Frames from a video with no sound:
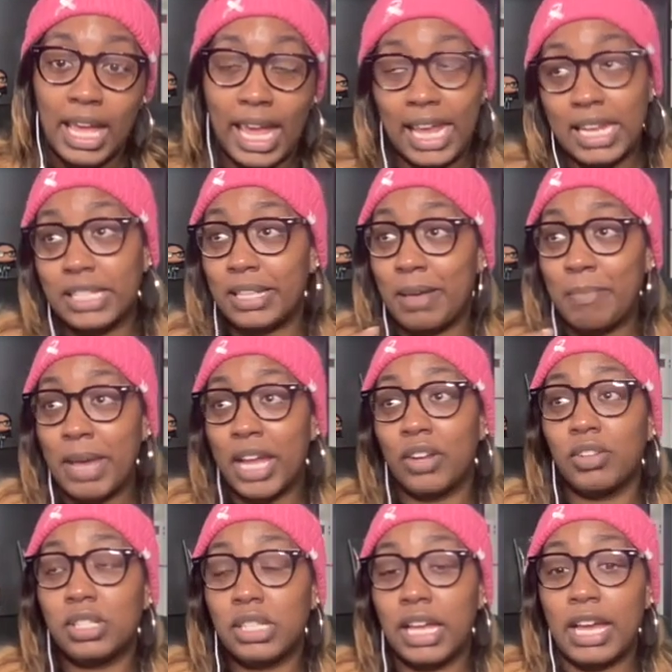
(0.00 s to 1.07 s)
and it's a matter
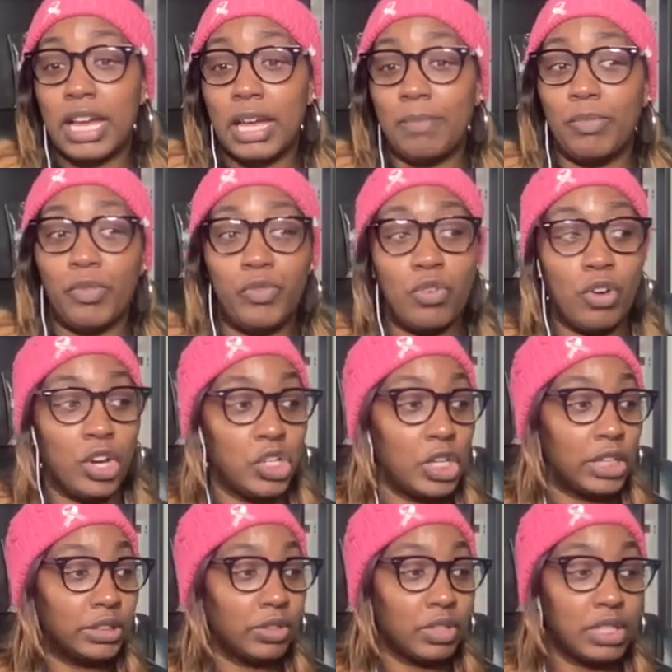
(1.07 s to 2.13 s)
of time before
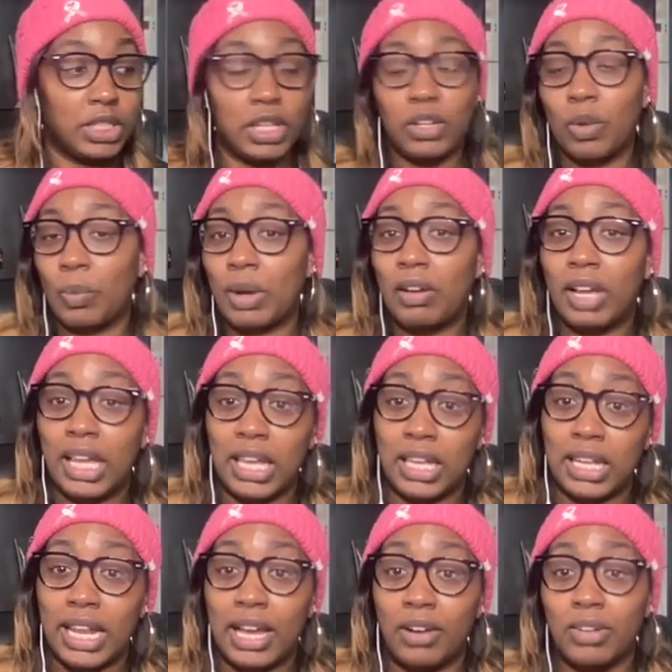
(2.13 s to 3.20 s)
y'all are sitting around
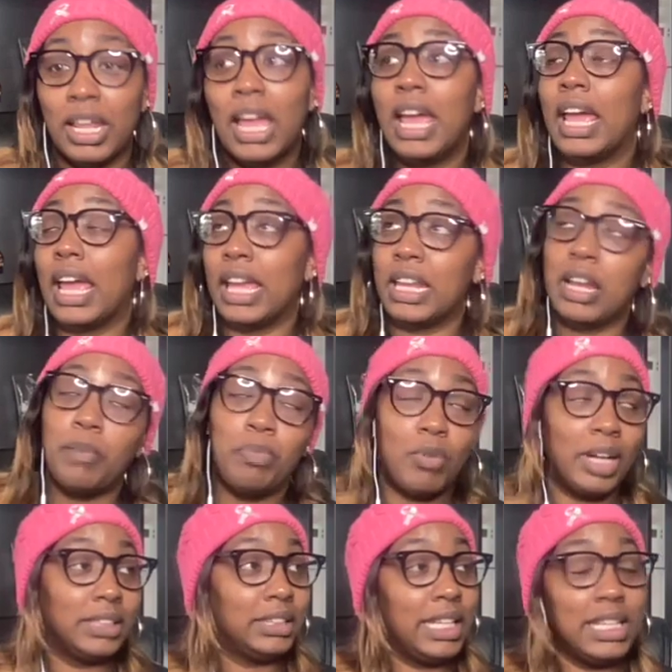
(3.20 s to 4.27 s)
hanging out and that
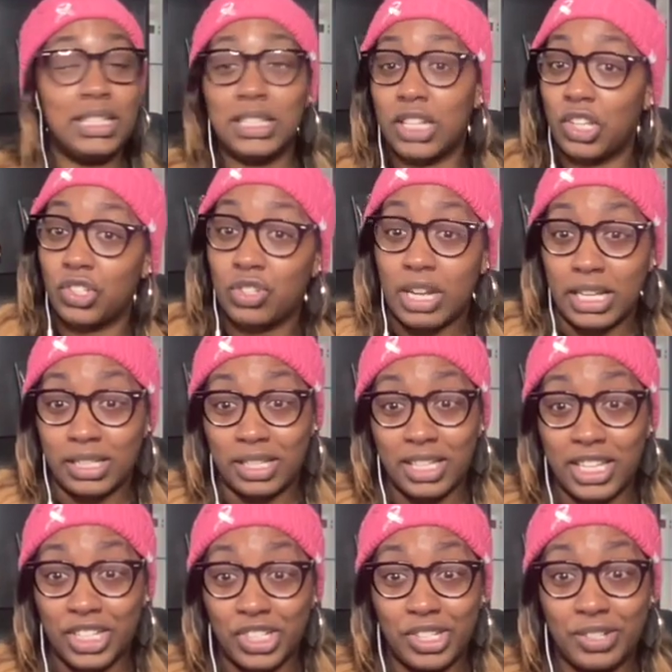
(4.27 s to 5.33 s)
boy leans in and tries to
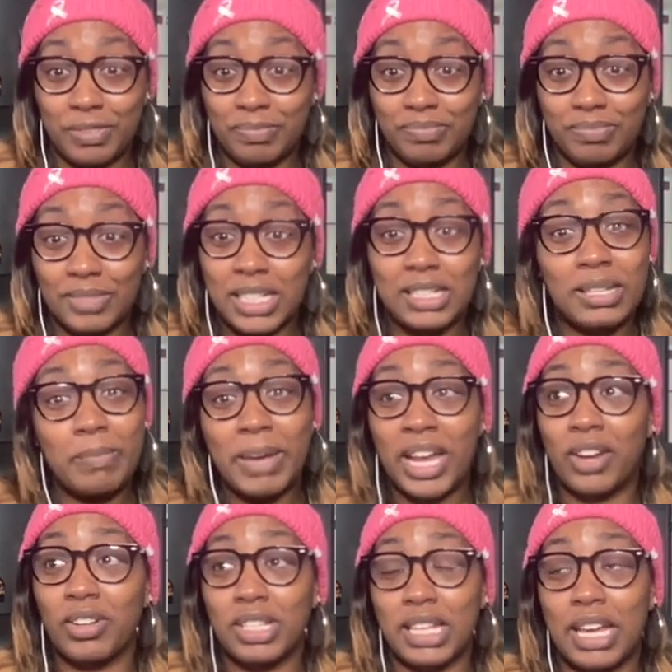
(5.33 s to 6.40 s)
kiss you it's a
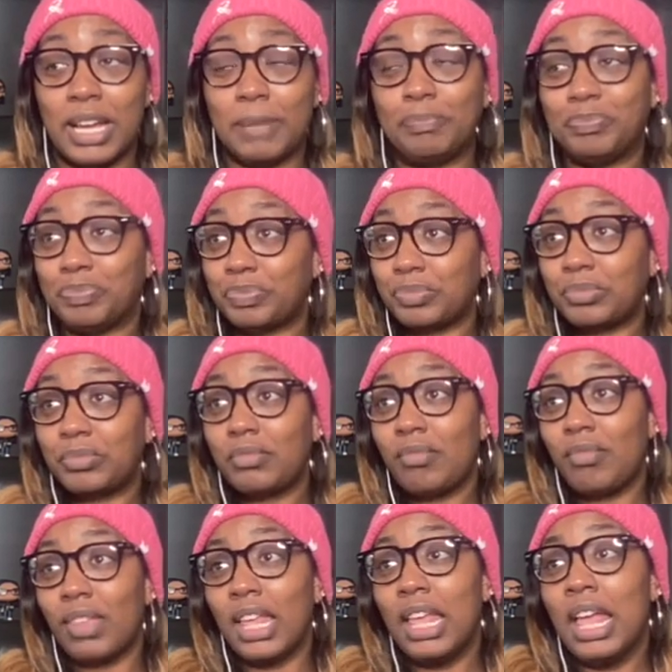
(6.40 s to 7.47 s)
matter of time
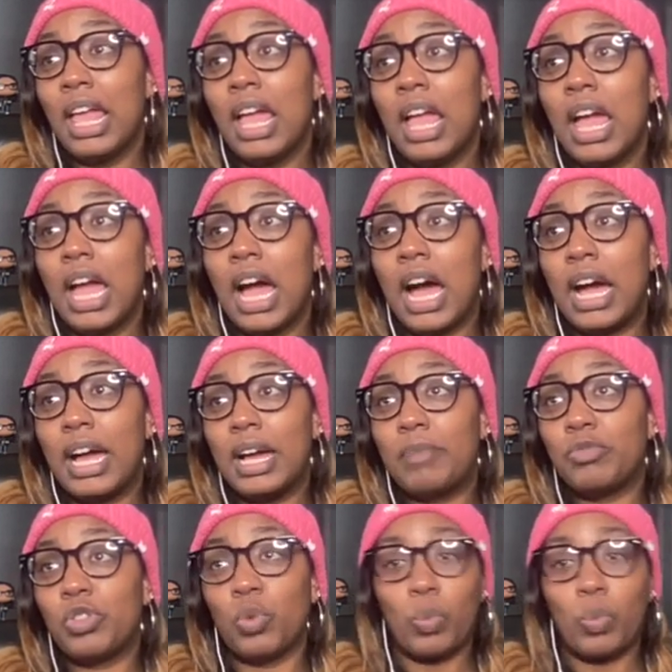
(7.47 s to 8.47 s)
um the